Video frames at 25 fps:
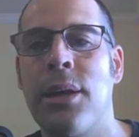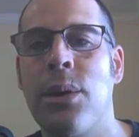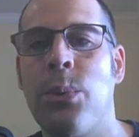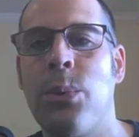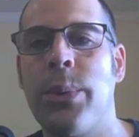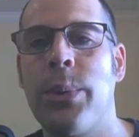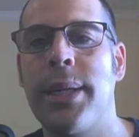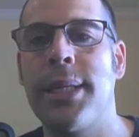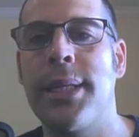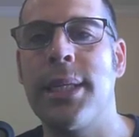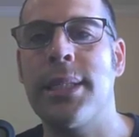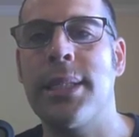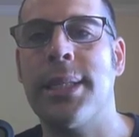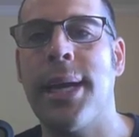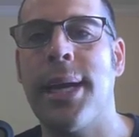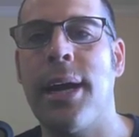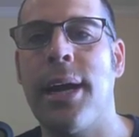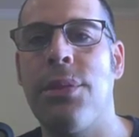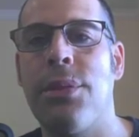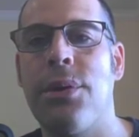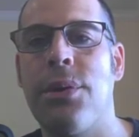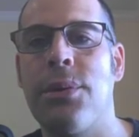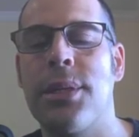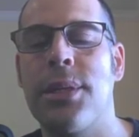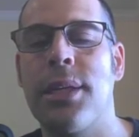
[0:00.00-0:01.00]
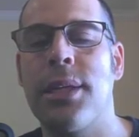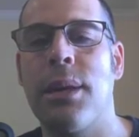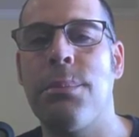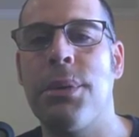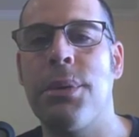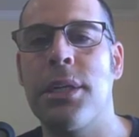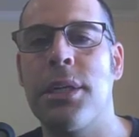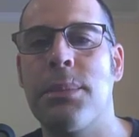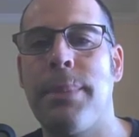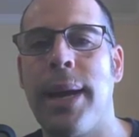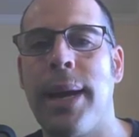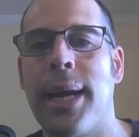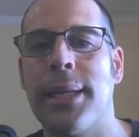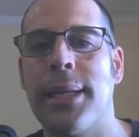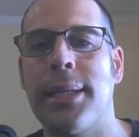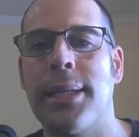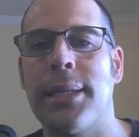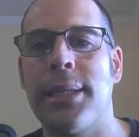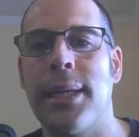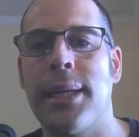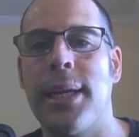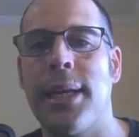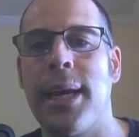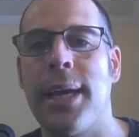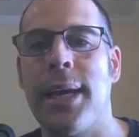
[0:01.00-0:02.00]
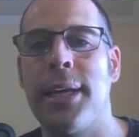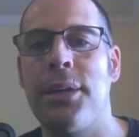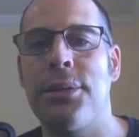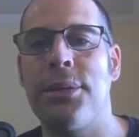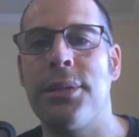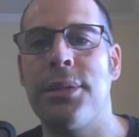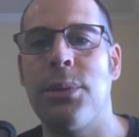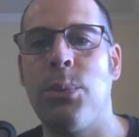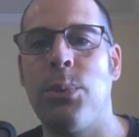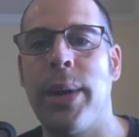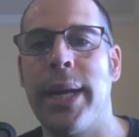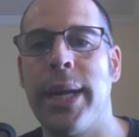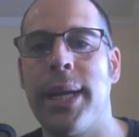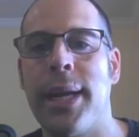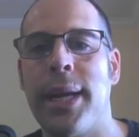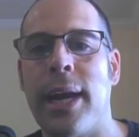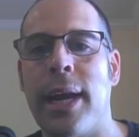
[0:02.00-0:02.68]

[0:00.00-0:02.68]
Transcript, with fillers: We discounted those numbers back to today using the weighted